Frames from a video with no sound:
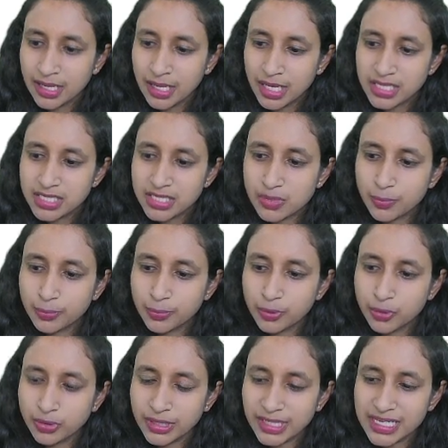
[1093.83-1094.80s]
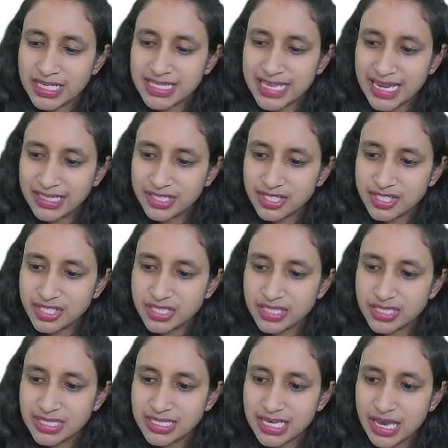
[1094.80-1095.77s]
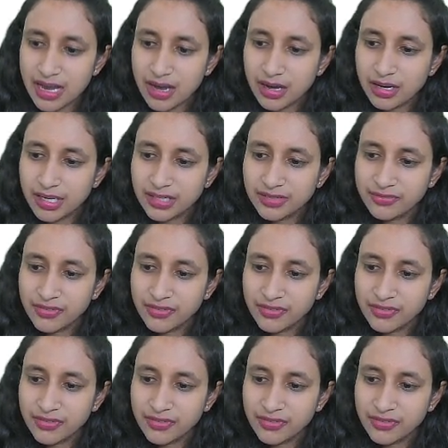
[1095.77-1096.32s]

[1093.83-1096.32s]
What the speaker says: So Protease antigens in